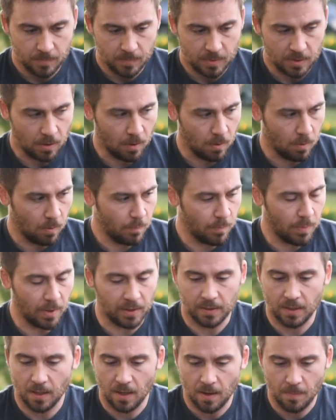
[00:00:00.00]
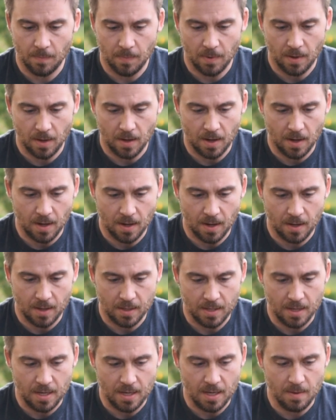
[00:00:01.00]
So picked it up on
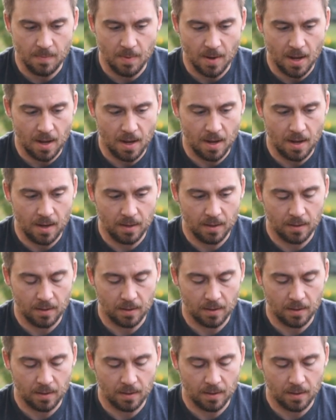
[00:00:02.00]
eBay.